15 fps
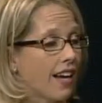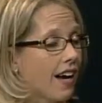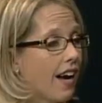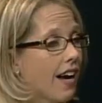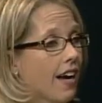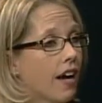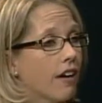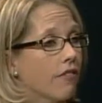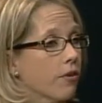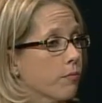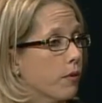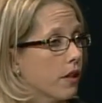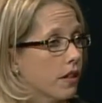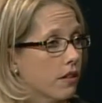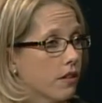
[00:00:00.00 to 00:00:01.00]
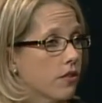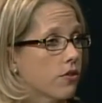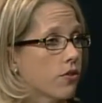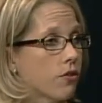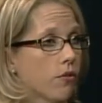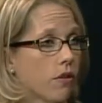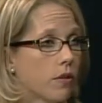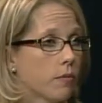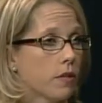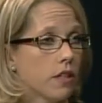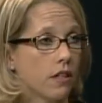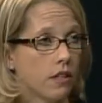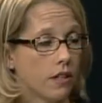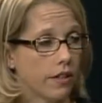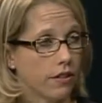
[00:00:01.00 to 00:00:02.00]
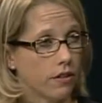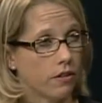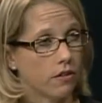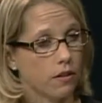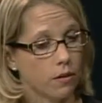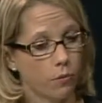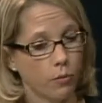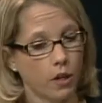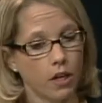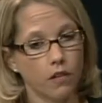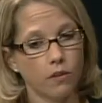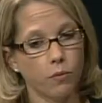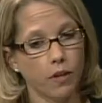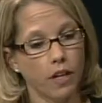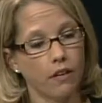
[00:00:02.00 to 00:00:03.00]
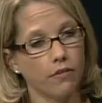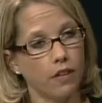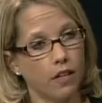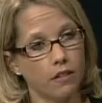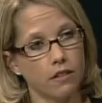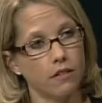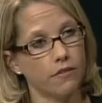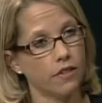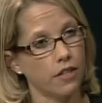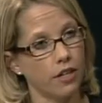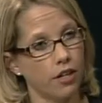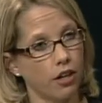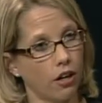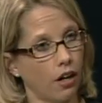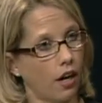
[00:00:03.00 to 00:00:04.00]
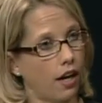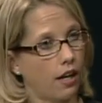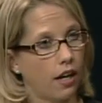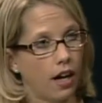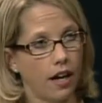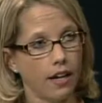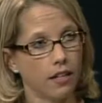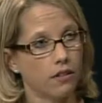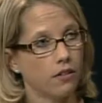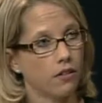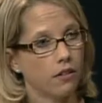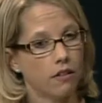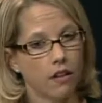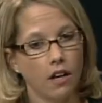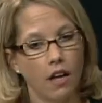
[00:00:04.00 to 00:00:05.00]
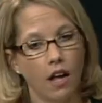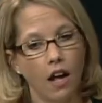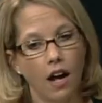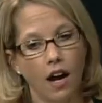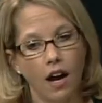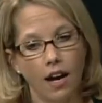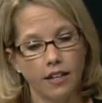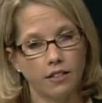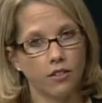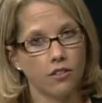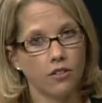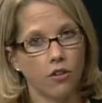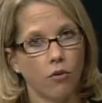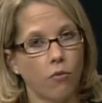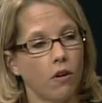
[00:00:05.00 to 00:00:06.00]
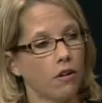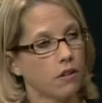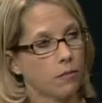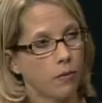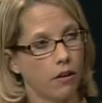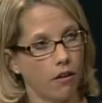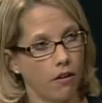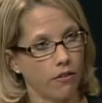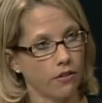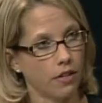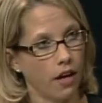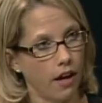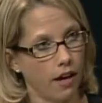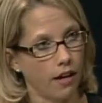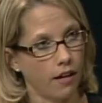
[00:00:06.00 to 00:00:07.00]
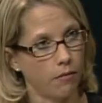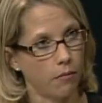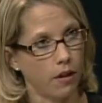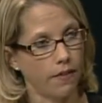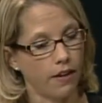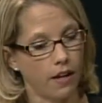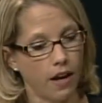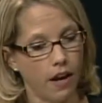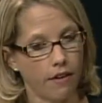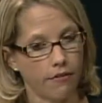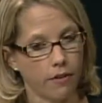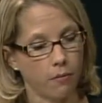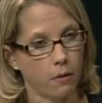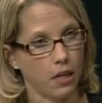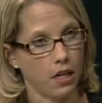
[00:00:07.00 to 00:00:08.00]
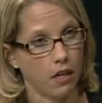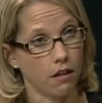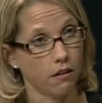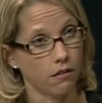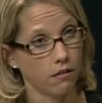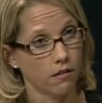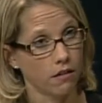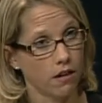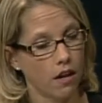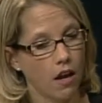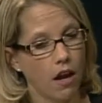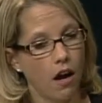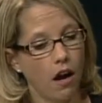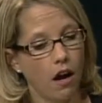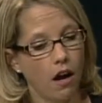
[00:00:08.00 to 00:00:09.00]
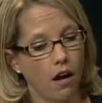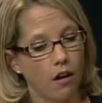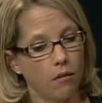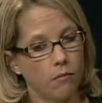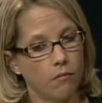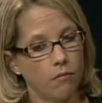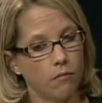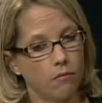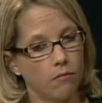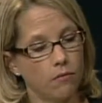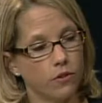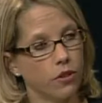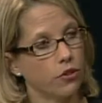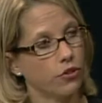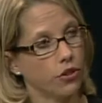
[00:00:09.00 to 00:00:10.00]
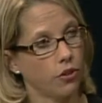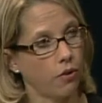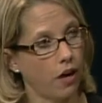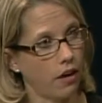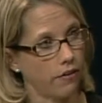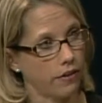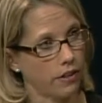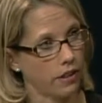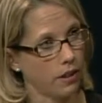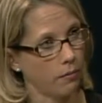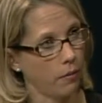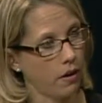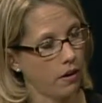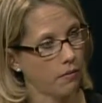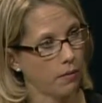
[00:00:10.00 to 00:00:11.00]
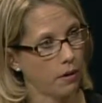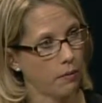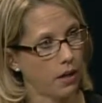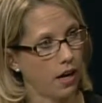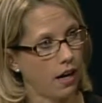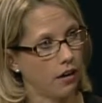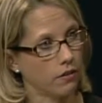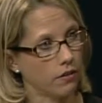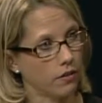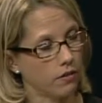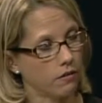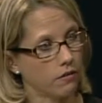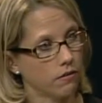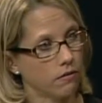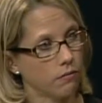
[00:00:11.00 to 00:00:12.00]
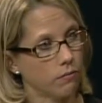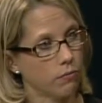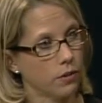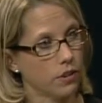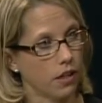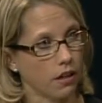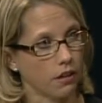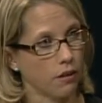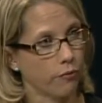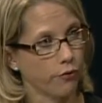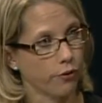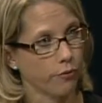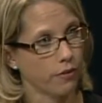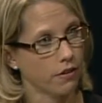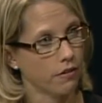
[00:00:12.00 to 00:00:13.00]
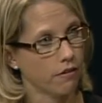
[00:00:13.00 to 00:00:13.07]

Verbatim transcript: I haven't planted tulips in years right. because we have lots of deer, and I, I just don't want to spend all the time and then have them be eaten. Um, so, do you have a tip on maybe how to protect them from the